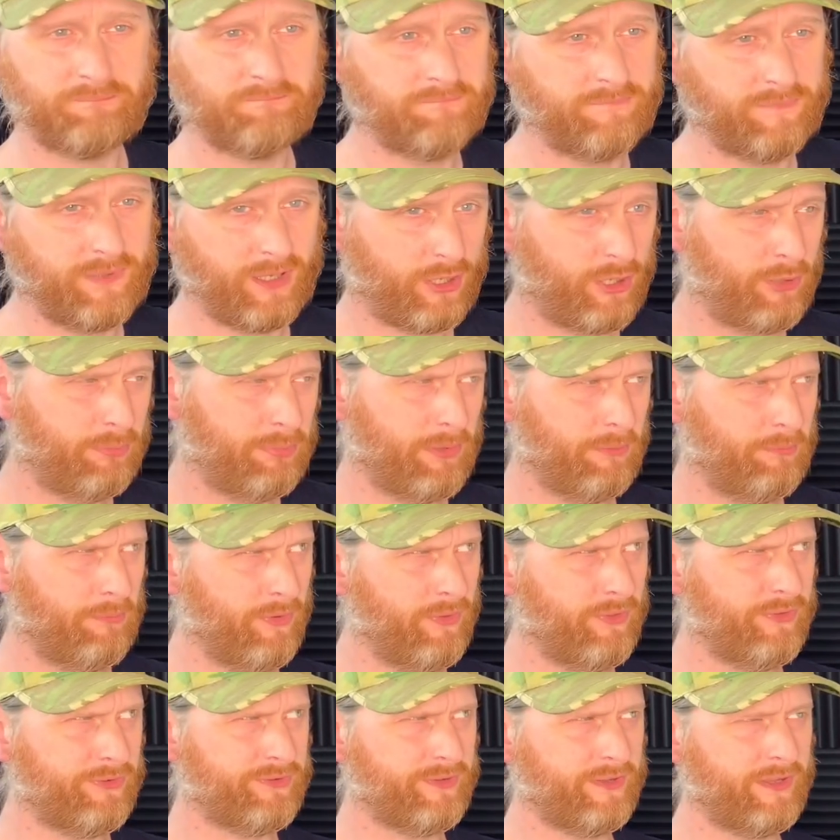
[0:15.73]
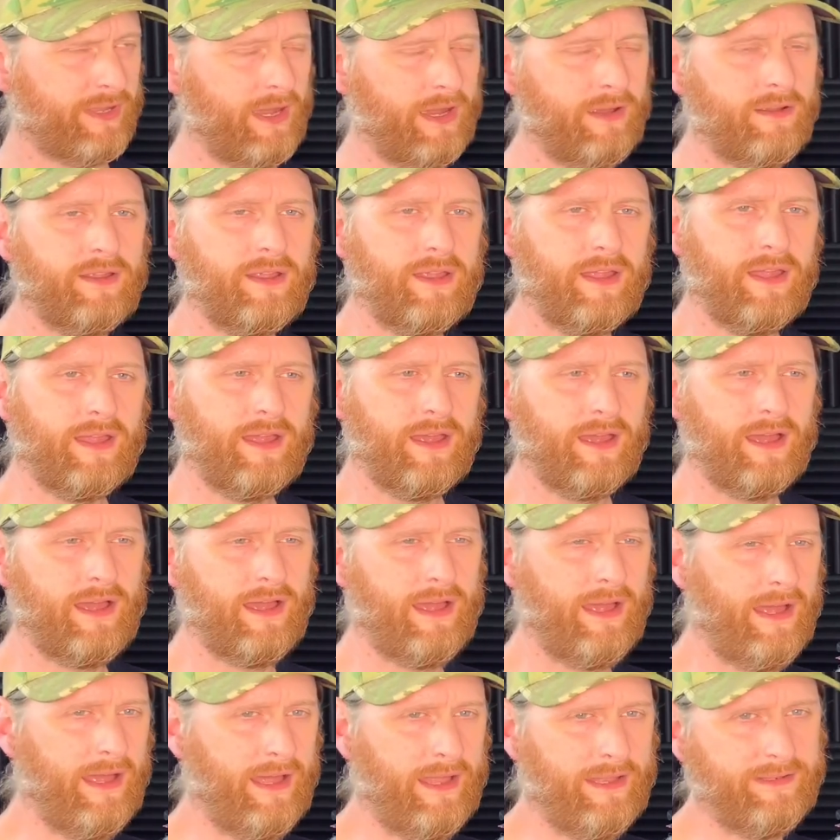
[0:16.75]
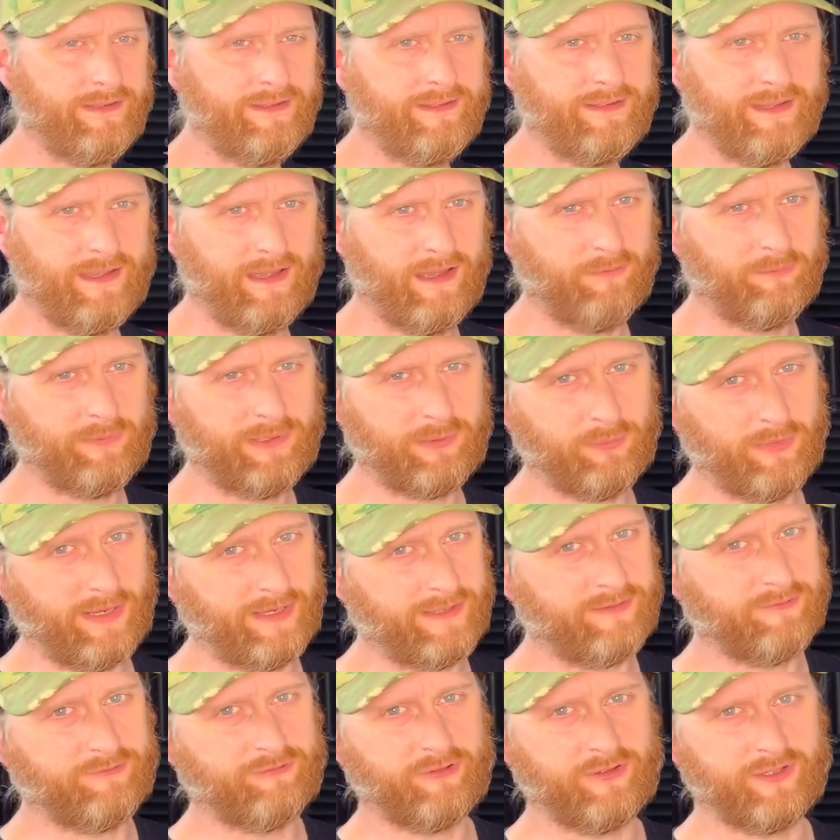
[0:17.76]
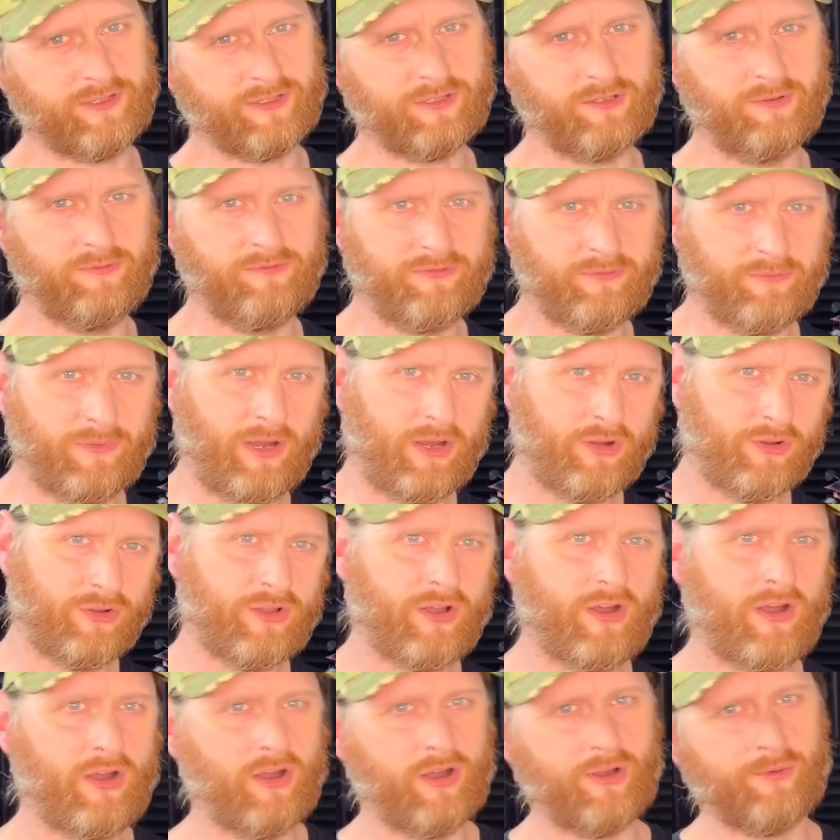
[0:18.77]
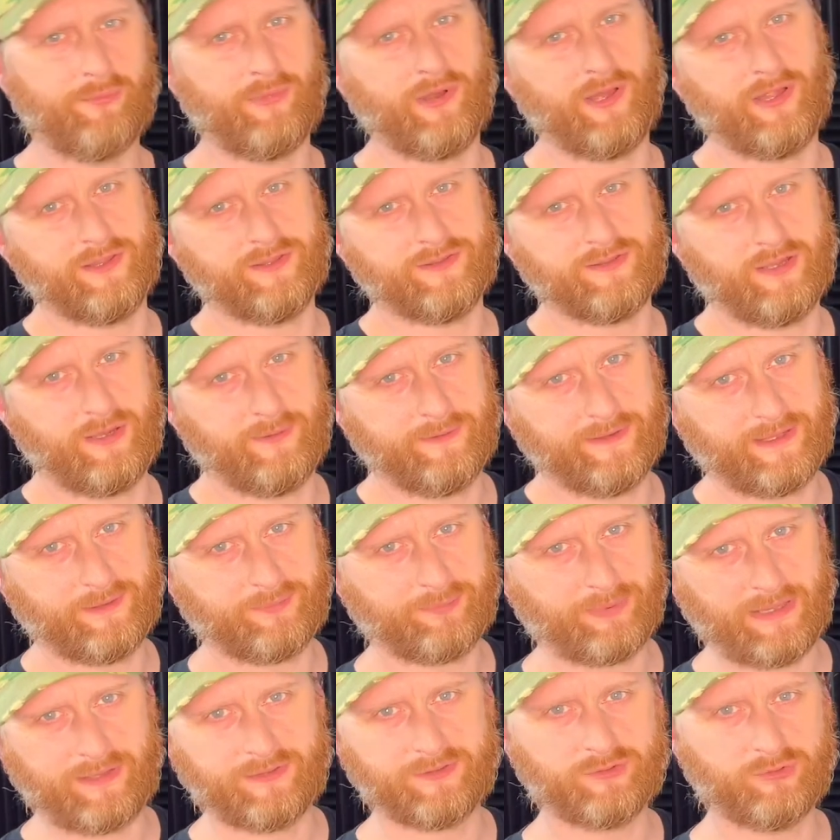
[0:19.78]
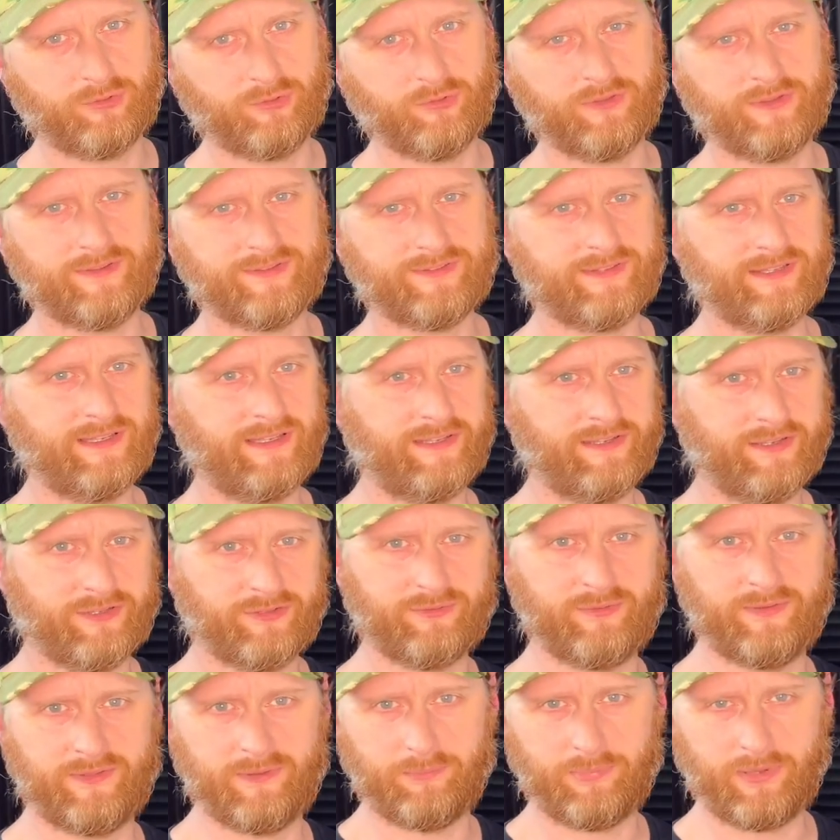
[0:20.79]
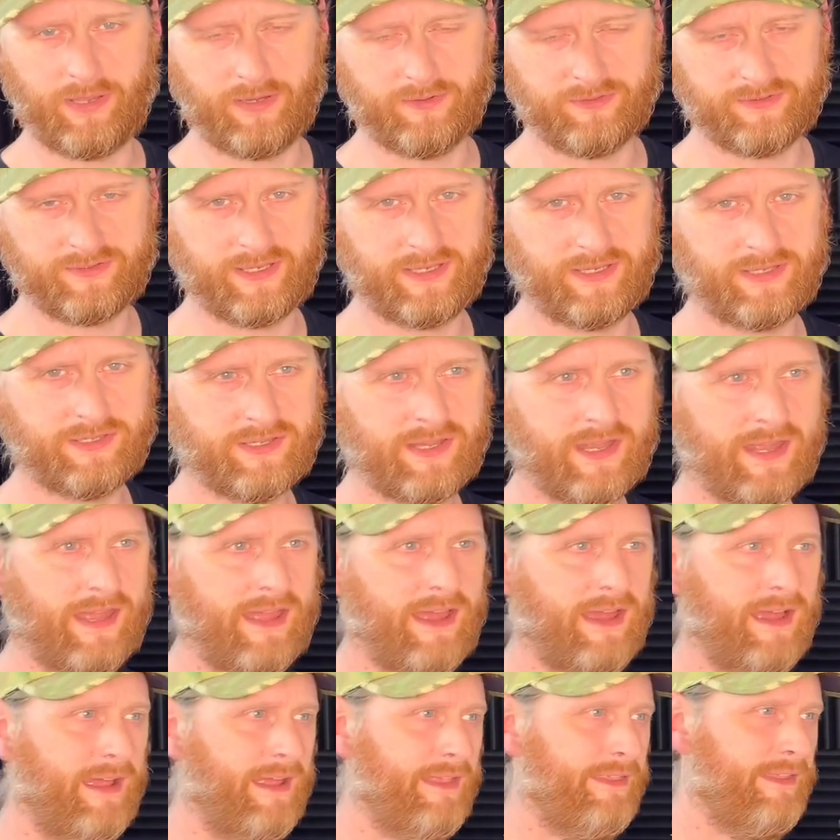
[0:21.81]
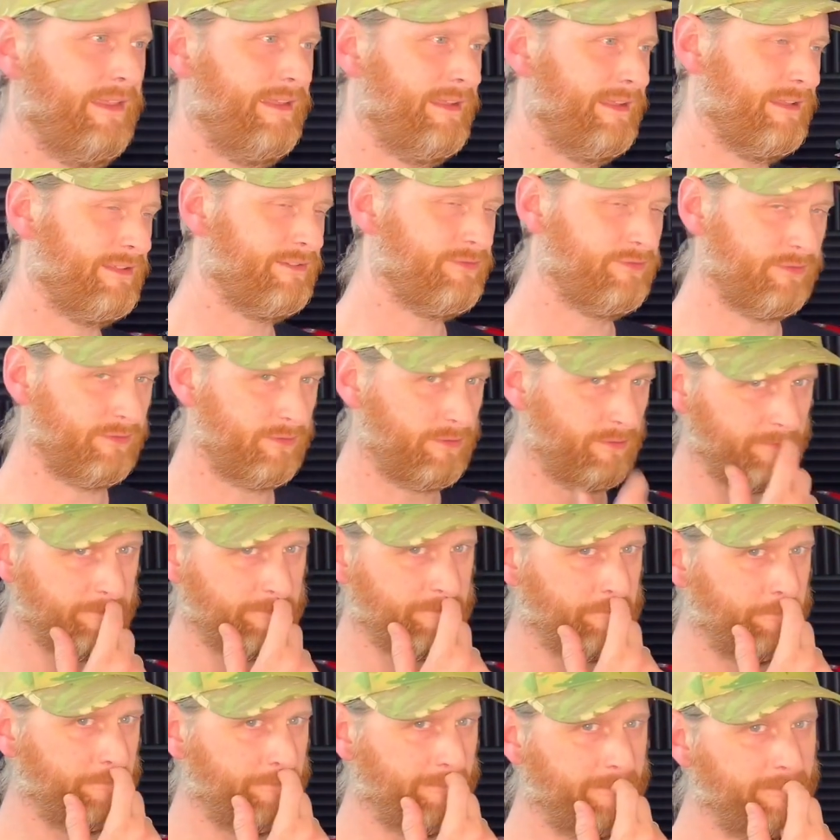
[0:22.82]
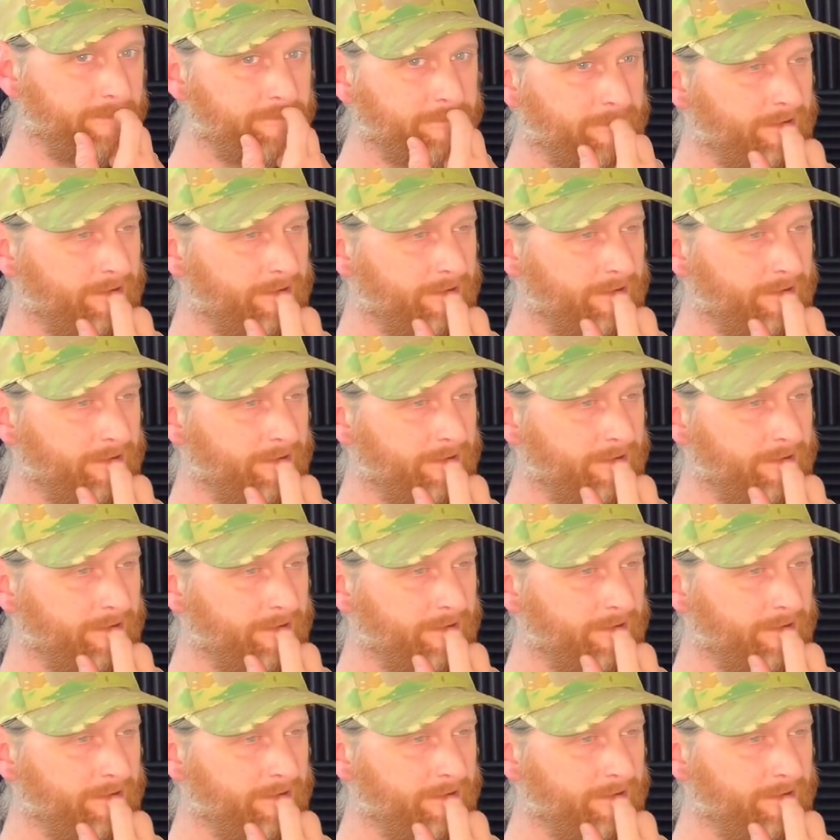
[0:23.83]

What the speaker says: a couple of months ago and I've been waiting for it to come from Hong Kong. By the time it gets past all the silliness with the postage and then it gets through customs and everything